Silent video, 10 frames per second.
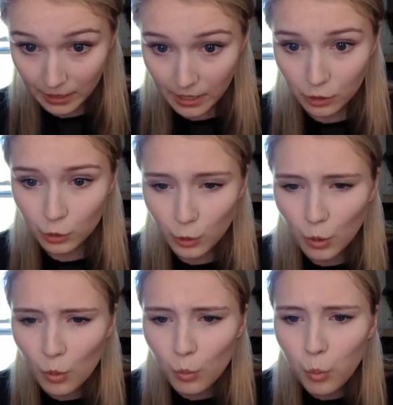
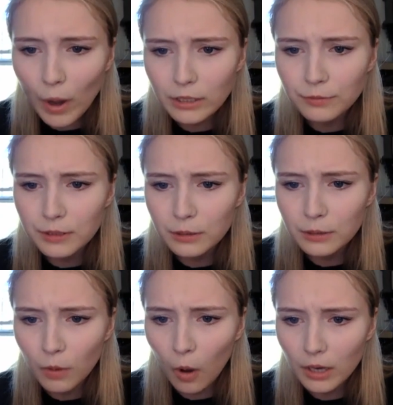so wonderfully
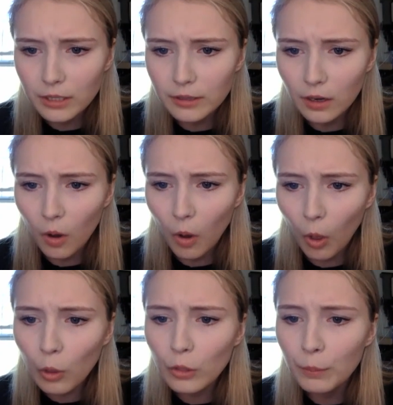wrought that
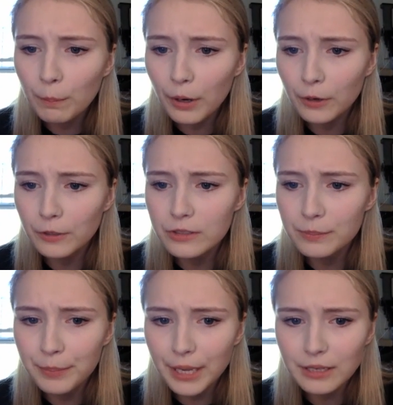all the birds,
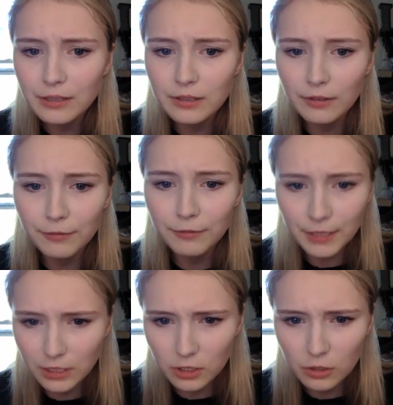beasts, and
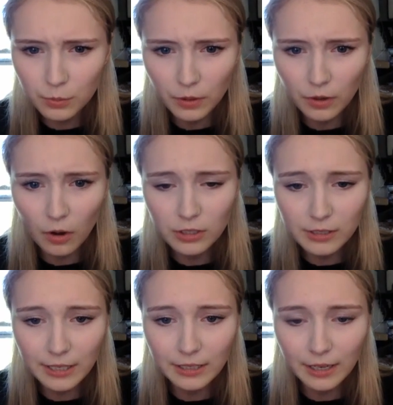fishes were seen